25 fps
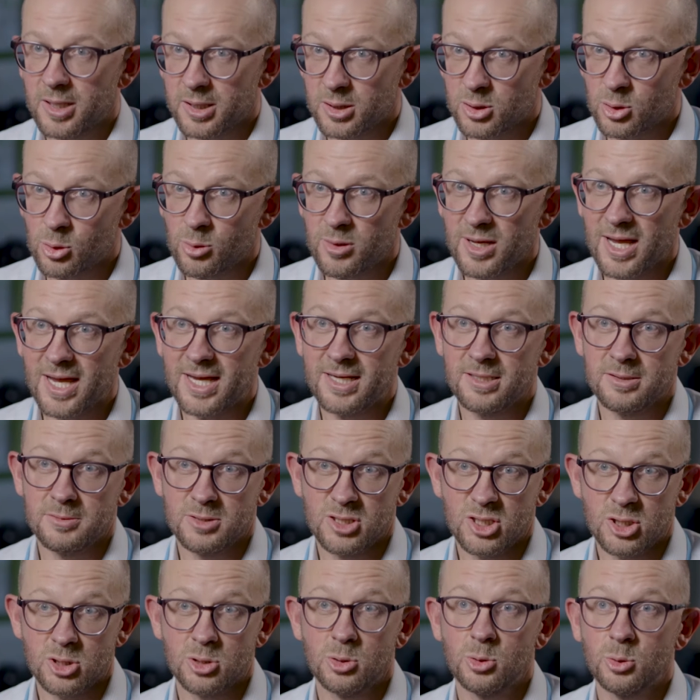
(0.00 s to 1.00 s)
and create
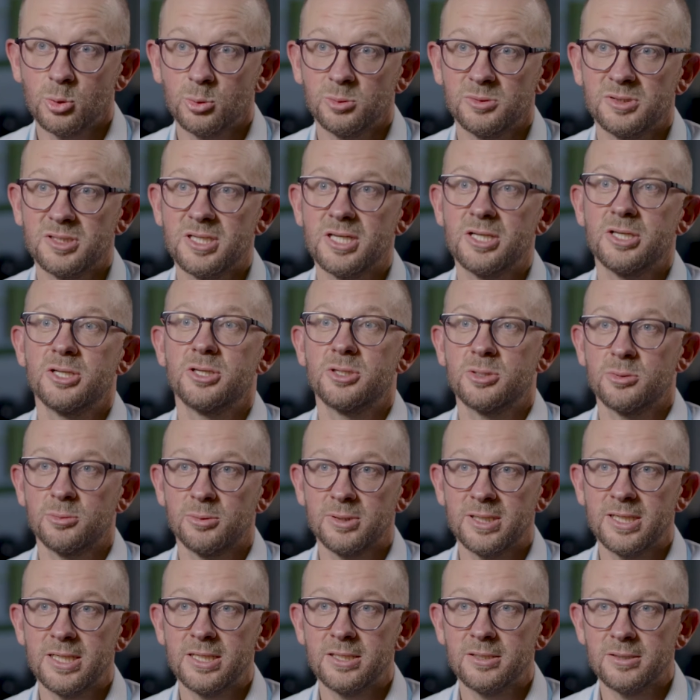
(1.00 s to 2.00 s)
school digital
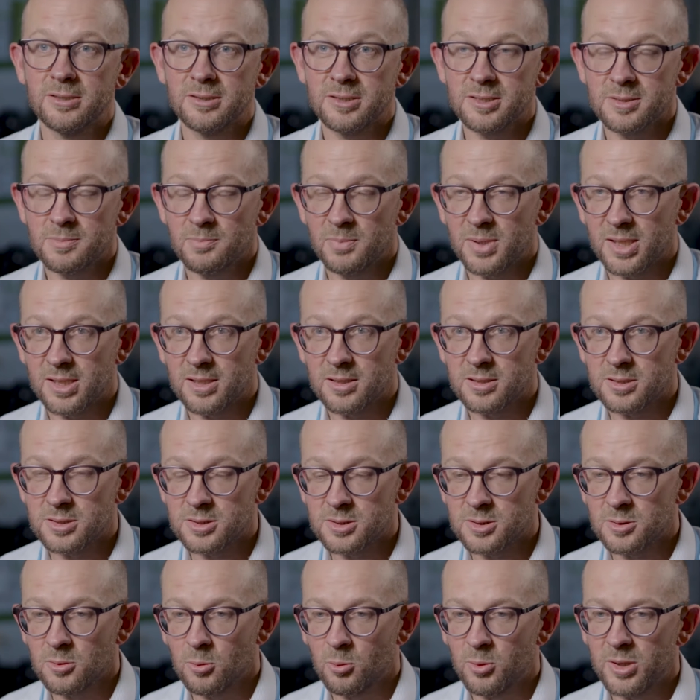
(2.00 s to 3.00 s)
leaders,
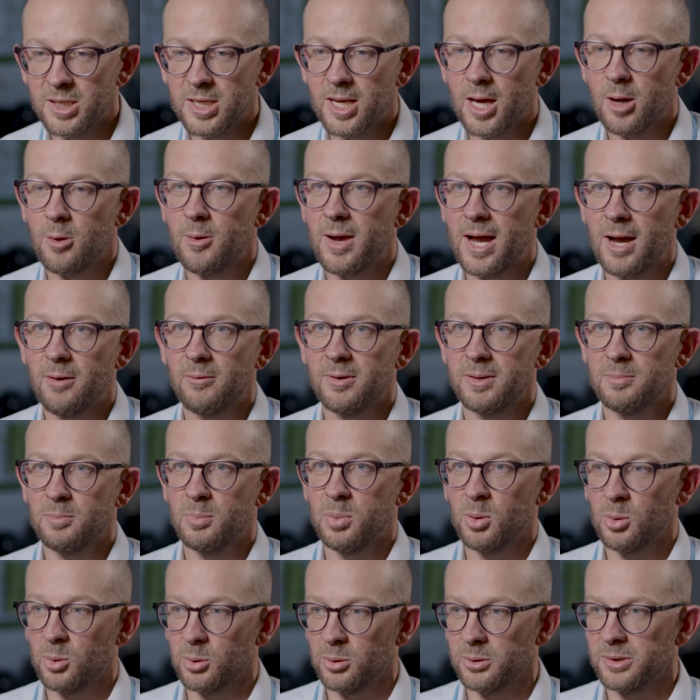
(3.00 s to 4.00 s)
because we know how
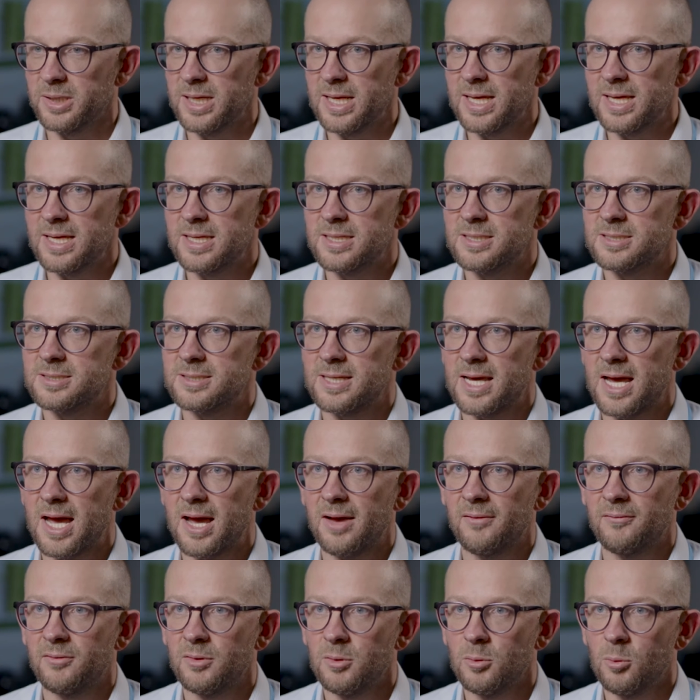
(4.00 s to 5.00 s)
important it is to
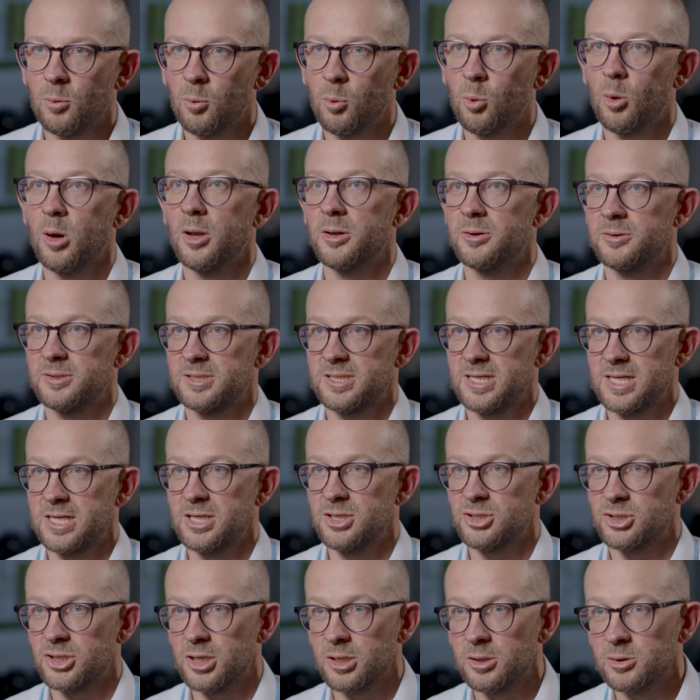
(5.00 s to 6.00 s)
have one
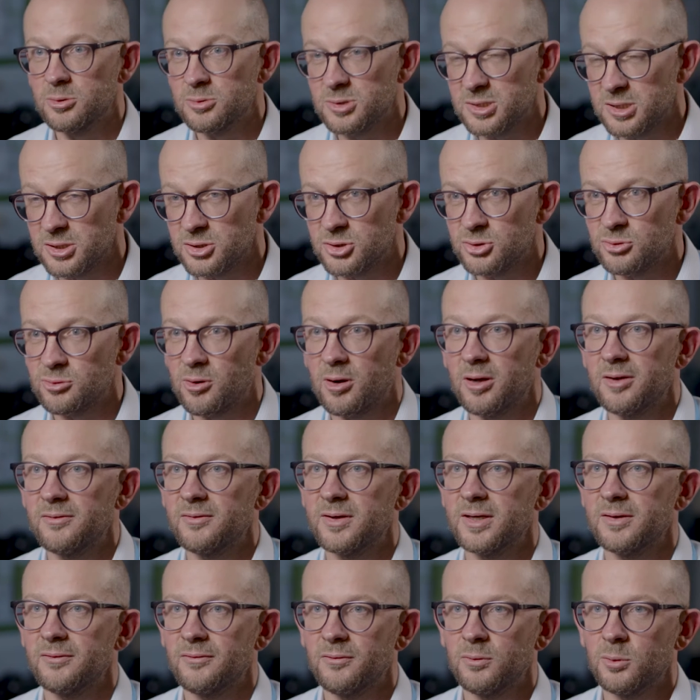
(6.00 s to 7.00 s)
teacher who's the
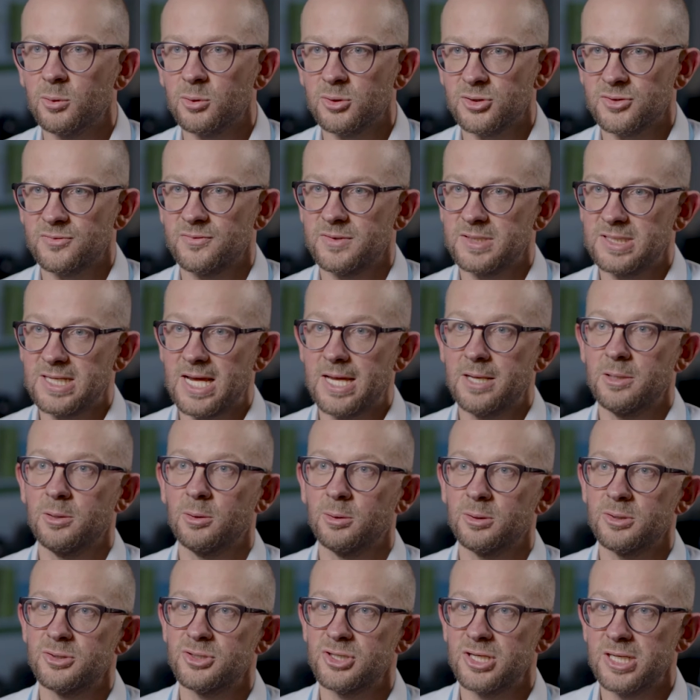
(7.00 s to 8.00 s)
driving force for
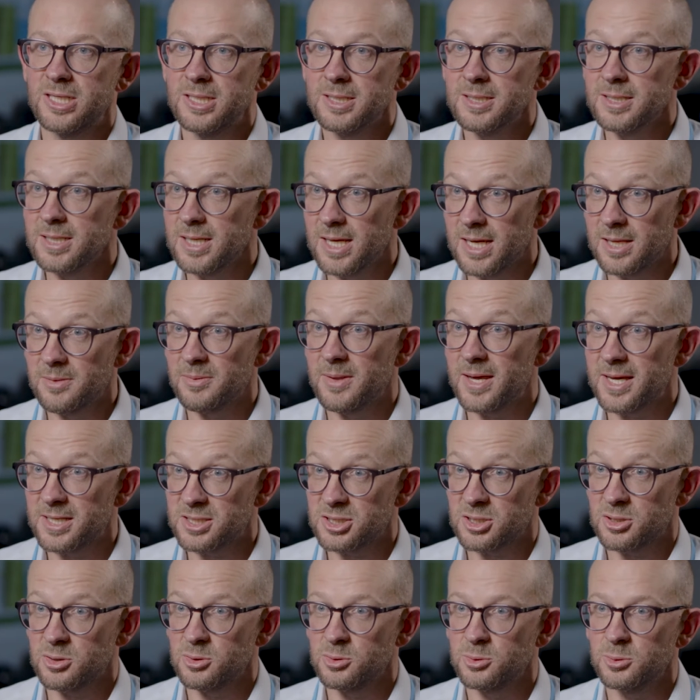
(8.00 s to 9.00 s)
technology in their
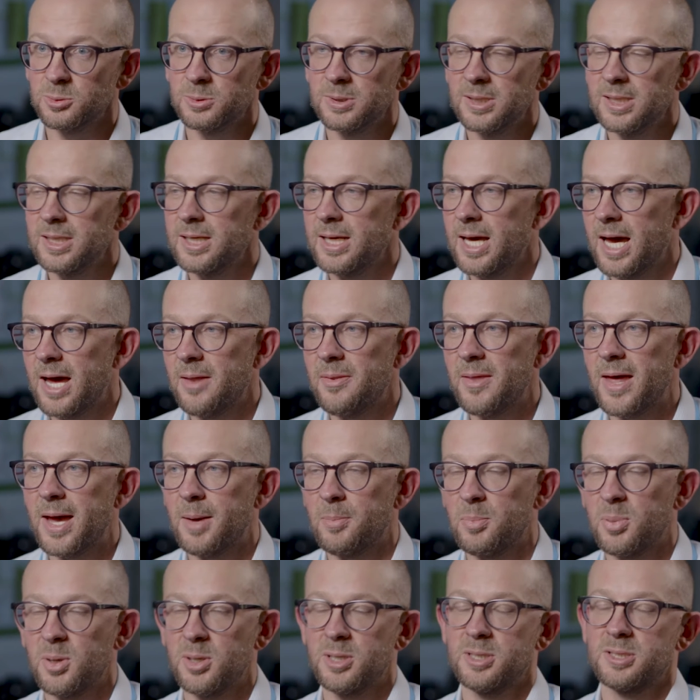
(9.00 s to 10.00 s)
school, and
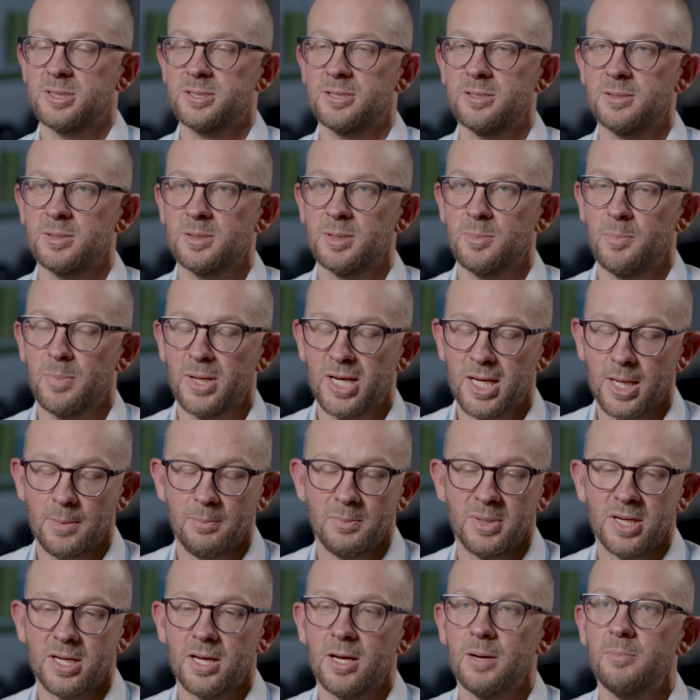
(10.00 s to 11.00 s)
that person can
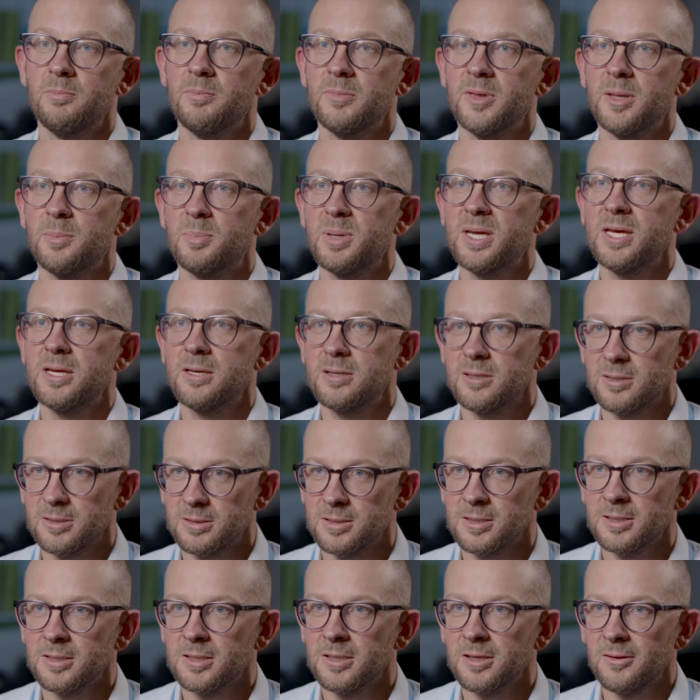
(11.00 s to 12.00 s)
become the
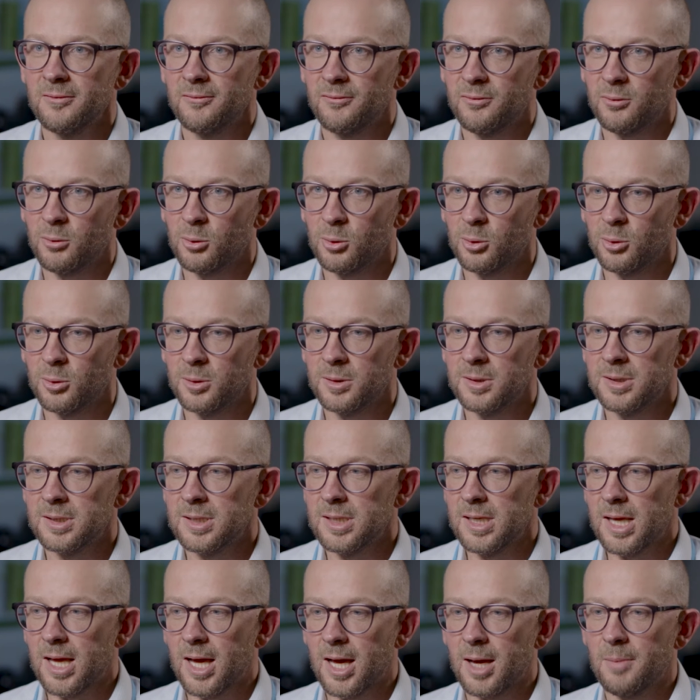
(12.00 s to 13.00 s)
beacon for
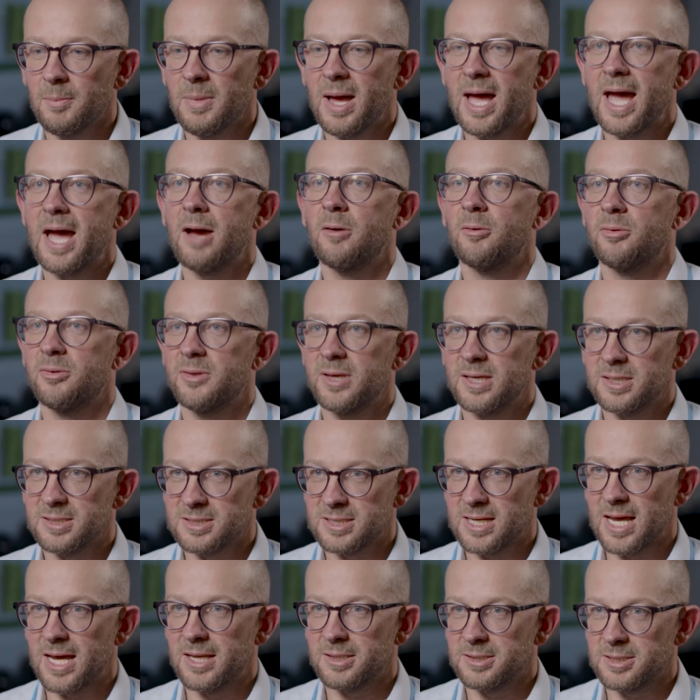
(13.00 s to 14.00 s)
how things
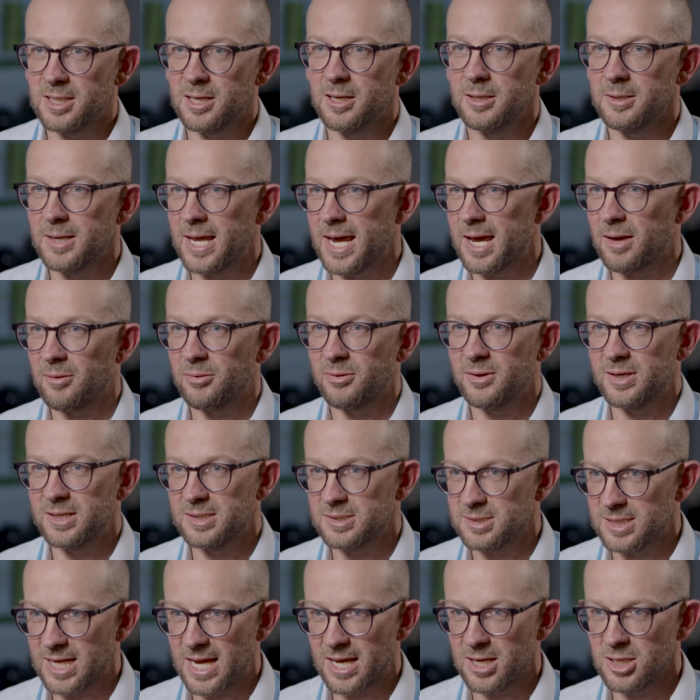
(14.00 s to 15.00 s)
get done, how
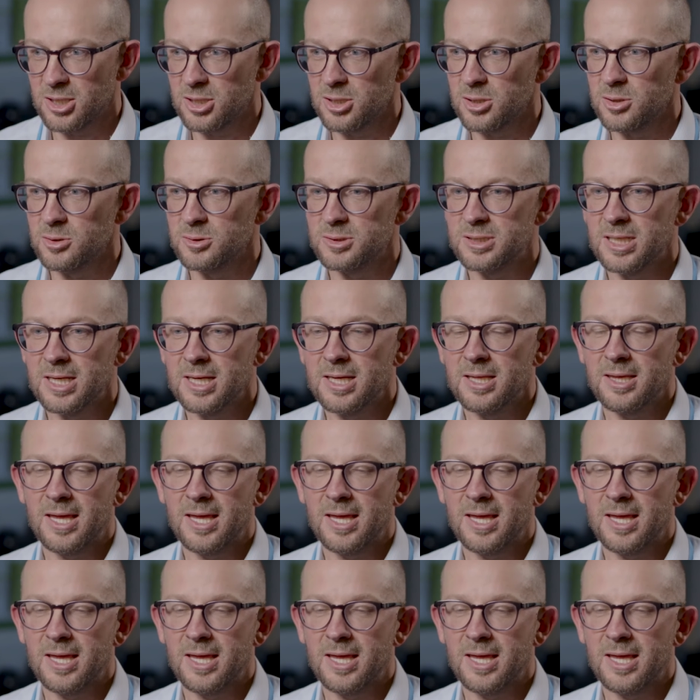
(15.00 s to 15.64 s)
things get used.